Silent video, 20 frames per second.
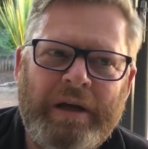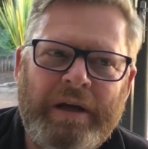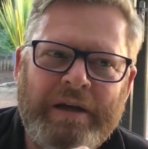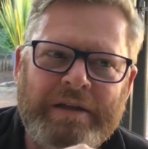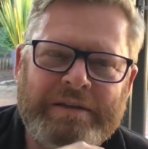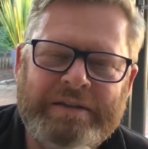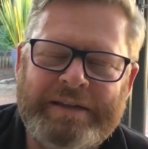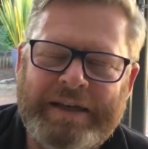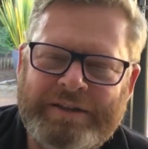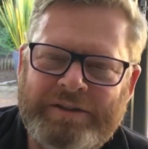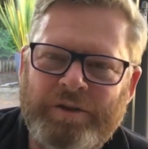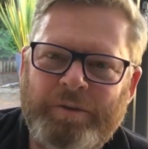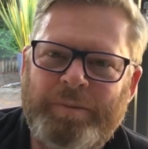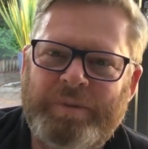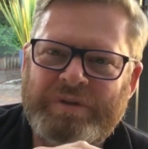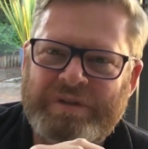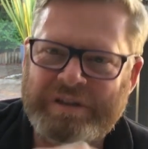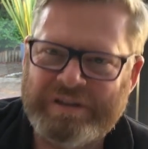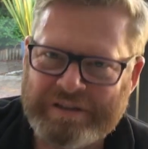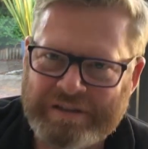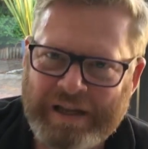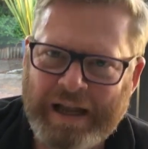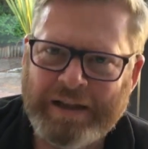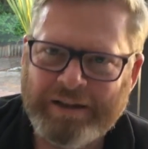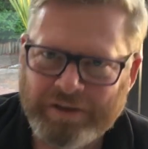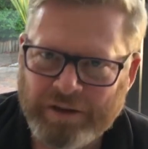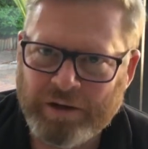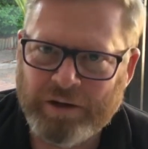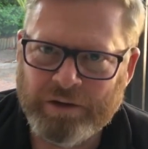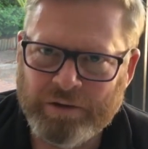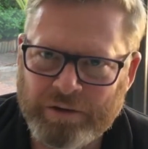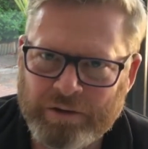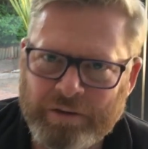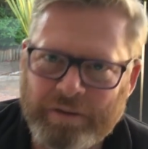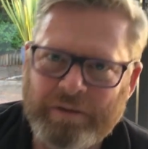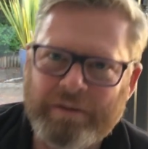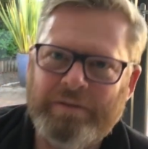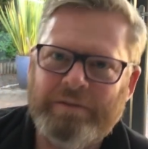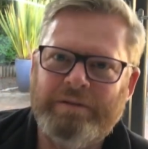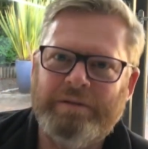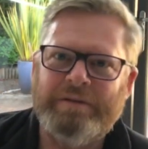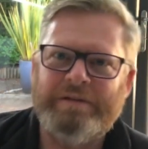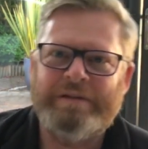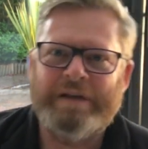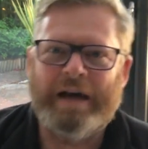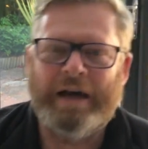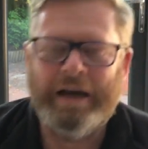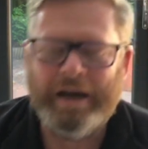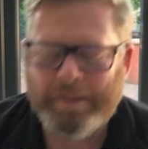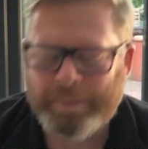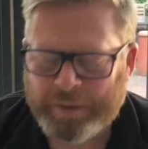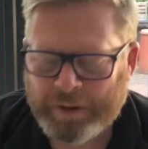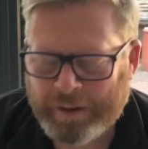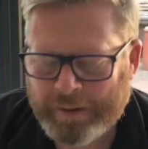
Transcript: set up as a standalone tarp,